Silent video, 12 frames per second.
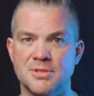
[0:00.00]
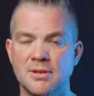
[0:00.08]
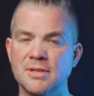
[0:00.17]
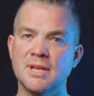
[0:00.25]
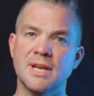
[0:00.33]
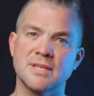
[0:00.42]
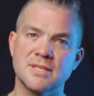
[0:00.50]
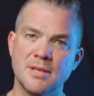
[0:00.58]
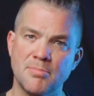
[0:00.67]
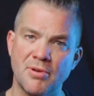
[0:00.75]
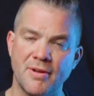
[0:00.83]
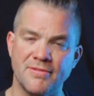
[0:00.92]
The alternator is
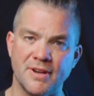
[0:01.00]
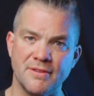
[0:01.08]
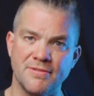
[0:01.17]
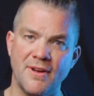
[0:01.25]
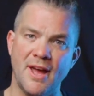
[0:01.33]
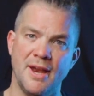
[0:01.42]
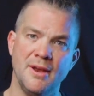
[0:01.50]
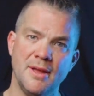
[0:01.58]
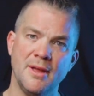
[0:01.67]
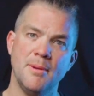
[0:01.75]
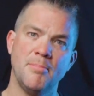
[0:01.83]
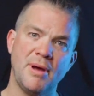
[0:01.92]
still perfectly fine,
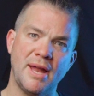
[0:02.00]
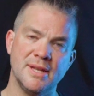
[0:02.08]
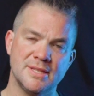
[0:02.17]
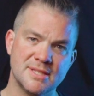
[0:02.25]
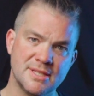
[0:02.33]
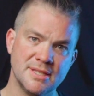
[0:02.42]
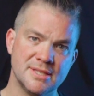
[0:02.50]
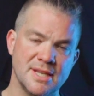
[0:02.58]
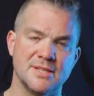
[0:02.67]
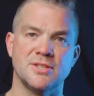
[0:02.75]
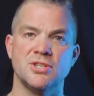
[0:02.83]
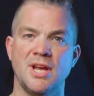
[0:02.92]
but it still
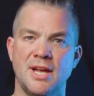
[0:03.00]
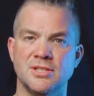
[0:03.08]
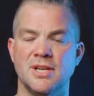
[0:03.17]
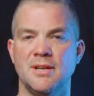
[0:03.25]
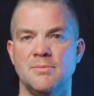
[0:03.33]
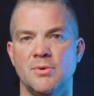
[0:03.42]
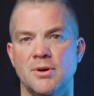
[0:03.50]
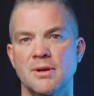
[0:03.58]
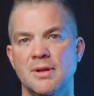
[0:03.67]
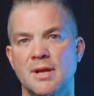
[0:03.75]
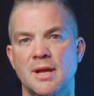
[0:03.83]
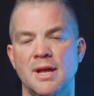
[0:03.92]
doesn't charge anymore.
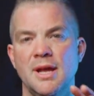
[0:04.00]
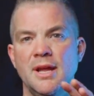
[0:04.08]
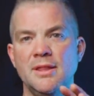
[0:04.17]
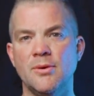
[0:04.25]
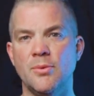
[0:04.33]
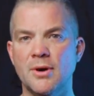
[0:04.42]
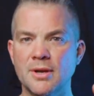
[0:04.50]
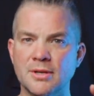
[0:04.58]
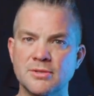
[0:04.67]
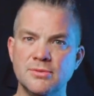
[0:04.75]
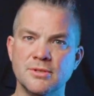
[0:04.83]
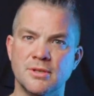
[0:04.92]
In the
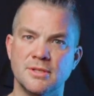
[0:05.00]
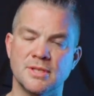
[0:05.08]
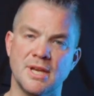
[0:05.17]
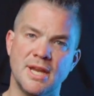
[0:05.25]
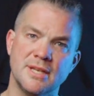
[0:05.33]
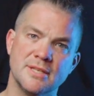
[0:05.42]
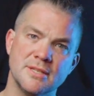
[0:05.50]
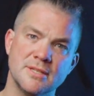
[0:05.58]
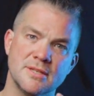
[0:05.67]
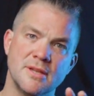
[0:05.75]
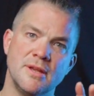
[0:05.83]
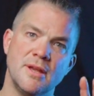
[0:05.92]
water-cooled
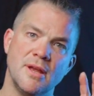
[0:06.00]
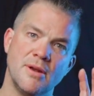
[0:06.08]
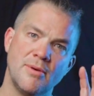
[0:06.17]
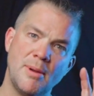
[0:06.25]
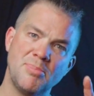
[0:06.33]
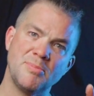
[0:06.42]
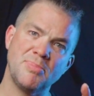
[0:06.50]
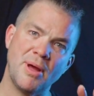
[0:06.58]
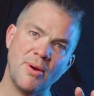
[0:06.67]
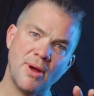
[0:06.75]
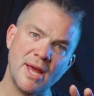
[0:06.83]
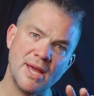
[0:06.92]
alternators, Rapid
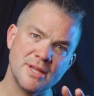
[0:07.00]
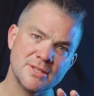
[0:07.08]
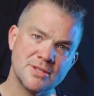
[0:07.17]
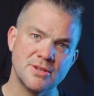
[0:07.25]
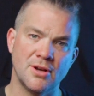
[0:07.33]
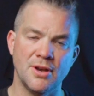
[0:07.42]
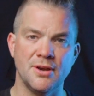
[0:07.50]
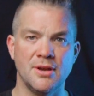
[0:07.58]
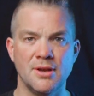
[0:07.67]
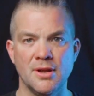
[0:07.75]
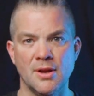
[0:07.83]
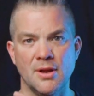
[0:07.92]
Power has
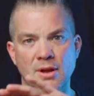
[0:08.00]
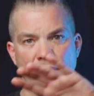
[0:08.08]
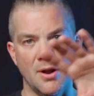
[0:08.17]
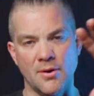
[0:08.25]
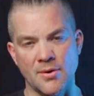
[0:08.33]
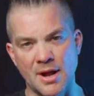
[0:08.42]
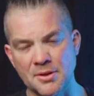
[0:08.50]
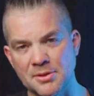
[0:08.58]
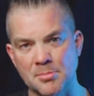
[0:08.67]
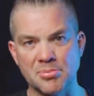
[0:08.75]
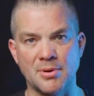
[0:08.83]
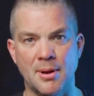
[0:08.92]
gone around
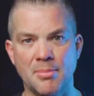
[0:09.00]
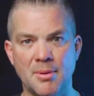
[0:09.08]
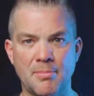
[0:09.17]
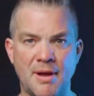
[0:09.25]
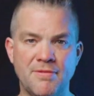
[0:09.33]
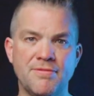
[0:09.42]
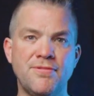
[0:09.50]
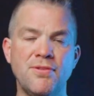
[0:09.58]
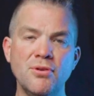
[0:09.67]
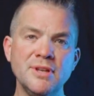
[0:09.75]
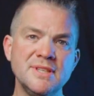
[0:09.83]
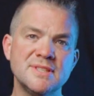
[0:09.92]
the problem by
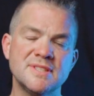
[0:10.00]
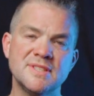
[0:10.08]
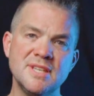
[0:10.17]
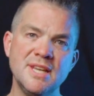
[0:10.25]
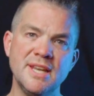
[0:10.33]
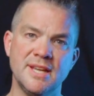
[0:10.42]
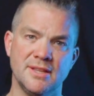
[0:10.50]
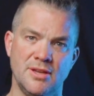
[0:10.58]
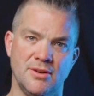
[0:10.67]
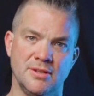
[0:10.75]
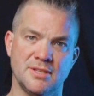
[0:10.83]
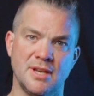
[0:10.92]
fully sealing the
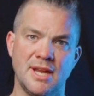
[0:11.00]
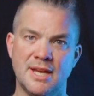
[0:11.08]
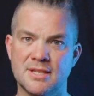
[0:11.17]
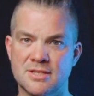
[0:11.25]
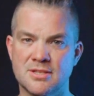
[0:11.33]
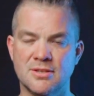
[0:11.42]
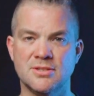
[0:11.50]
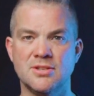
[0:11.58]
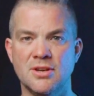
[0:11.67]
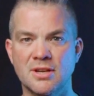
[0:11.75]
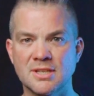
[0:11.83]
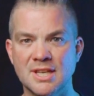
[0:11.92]
alternator so
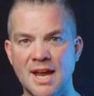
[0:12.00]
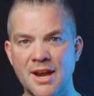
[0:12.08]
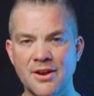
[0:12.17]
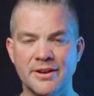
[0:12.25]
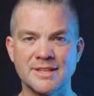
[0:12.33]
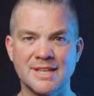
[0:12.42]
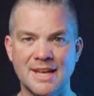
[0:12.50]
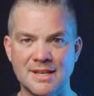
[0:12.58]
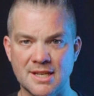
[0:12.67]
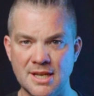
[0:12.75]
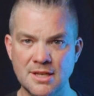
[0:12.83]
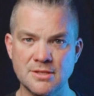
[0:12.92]
dirt cannot
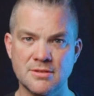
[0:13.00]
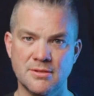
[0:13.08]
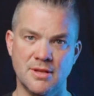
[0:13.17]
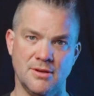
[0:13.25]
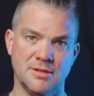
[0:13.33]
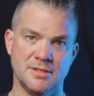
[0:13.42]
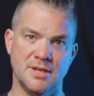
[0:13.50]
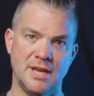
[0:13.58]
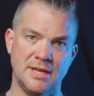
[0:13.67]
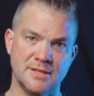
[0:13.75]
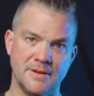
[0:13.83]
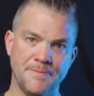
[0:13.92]
get into the
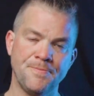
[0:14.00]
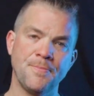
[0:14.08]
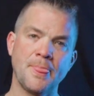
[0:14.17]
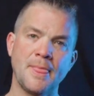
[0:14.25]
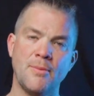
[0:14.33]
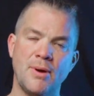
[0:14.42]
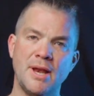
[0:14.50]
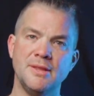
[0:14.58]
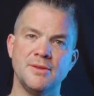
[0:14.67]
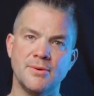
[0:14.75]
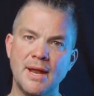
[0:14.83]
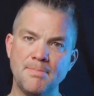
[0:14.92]
alternator. While
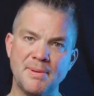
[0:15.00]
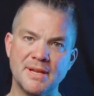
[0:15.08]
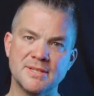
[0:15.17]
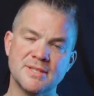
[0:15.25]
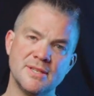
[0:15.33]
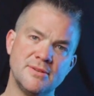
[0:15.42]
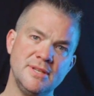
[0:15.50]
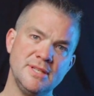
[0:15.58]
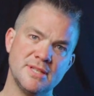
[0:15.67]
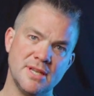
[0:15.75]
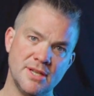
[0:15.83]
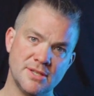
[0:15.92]
in the Redback
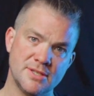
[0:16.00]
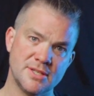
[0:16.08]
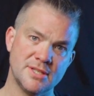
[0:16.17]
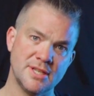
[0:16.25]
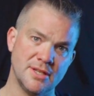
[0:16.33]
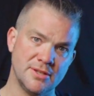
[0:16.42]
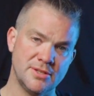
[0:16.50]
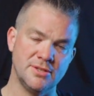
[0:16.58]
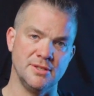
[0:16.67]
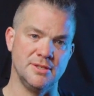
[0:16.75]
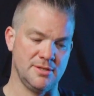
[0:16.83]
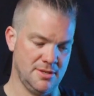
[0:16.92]
series, it still
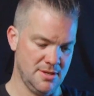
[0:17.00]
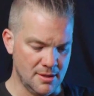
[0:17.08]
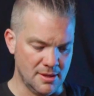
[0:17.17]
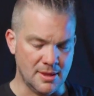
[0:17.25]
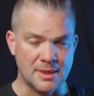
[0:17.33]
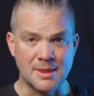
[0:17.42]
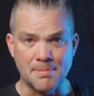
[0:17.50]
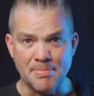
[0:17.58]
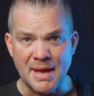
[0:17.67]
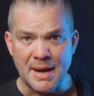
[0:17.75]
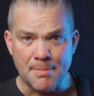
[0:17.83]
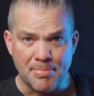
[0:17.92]
could. The
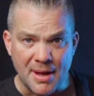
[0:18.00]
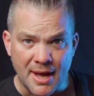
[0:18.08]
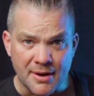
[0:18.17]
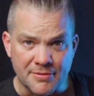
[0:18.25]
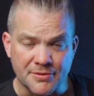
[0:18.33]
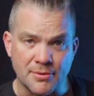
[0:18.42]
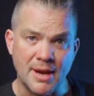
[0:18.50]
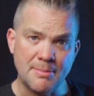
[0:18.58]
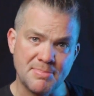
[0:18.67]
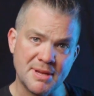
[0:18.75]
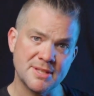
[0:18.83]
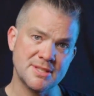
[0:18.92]
better part of the
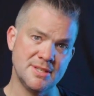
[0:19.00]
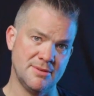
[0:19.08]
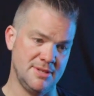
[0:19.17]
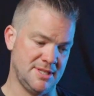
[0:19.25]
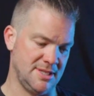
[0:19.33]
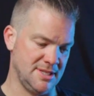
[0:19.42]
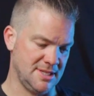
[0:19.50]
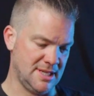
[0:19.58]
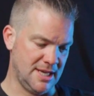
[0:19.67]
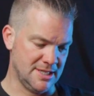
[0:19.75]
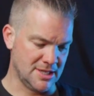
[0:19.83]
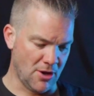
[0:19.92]
Redback series
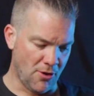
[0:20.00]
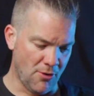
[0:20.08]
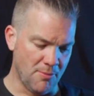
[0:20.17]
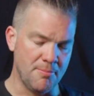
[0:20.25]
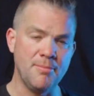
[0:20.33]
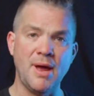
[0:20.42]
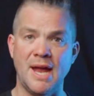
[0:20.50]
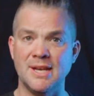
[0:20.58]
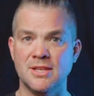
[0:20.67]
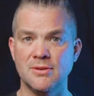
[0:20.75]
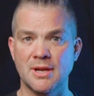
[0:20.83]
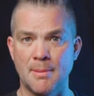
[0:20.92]
is it's open
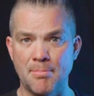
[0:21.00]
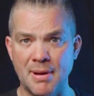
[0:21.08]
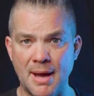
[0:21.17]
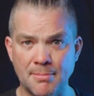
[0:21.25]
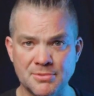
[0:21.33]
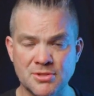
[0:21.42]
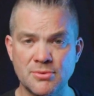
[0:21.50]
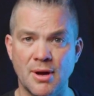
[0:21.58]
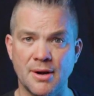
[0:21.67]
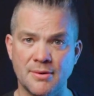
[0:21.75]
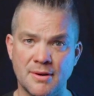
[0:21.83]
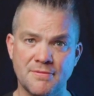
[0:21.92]
and you can pump
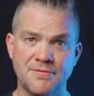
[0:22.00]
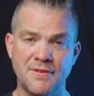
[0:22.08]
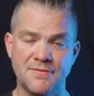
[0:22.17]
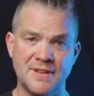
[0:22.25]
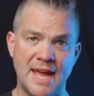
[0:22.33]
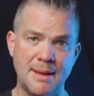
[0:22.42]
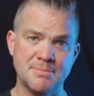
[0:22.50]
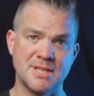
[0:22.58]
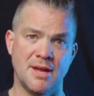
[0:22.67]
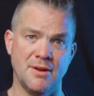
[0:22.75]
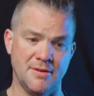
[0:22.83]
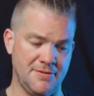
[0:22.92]
250 amps
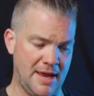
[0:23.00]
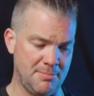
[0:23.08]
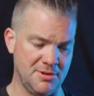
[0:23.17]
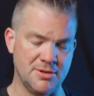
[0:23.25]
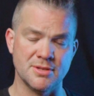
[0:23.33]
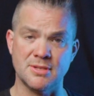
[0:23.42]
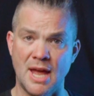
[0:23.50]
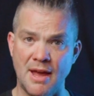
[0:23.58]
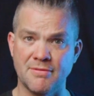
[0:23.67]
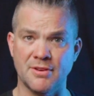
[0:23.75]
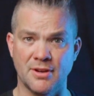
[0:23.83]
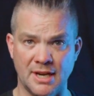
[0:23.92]
out of that because you
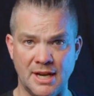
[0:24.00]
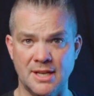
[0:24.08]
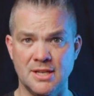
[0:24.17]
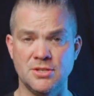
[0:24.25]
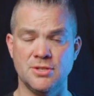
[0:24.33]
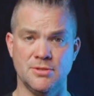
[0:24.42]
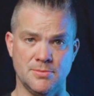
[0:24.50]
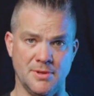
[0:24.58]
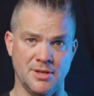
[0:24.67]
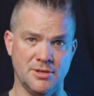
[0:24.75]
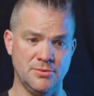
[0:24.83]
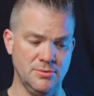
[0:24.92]
haven't got any issues
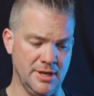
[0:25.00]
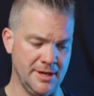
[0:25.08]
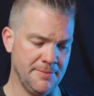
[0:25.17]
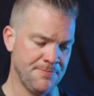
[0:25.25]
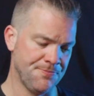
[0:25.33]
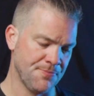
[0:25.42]
with the cooling.